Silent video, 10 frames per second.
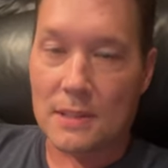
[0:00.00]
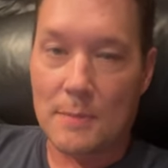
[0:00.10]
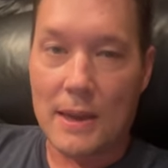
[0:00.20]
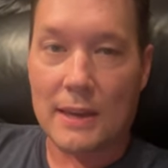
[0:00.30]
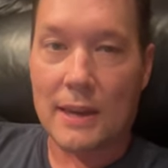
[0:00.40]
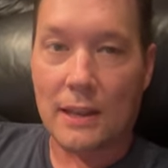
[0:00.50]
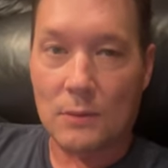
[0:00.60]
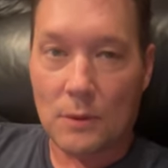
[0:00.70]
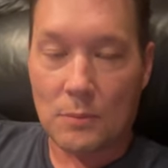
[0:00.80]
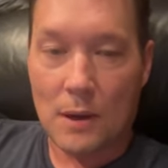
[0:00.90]
The Megyn Kelly
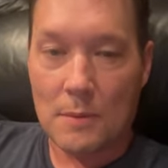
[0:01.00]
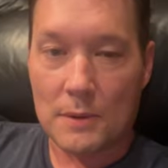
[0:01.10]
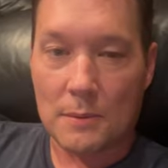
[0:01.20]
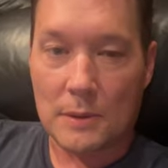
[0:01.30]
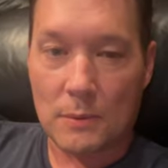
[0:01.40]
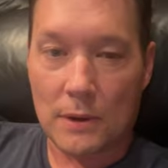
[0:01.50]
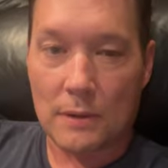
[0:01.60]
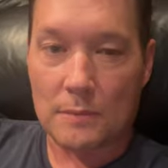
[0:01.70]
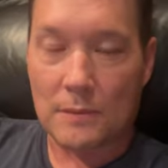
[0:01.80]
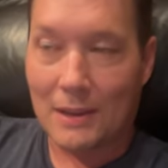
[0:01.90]
one probably to be the one.
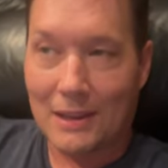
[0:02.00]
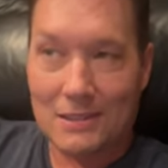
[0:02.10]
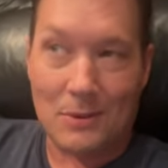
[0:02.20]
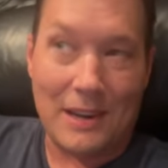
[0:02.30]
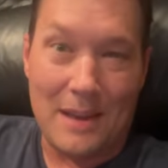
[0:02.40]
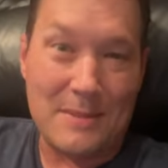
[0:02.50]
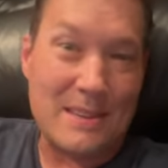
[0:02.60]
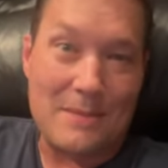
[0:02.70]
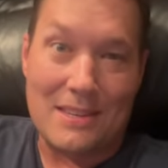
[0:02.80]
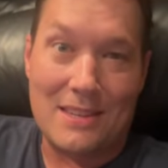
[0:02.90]
On, he also went on
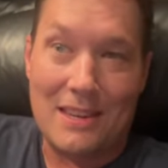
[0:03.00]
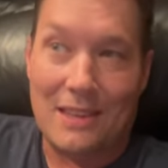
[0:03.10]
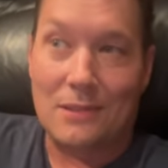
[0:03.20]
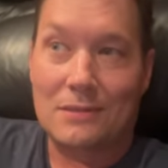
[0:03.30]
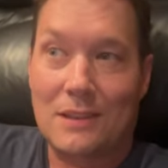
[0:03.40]
MSNBC though.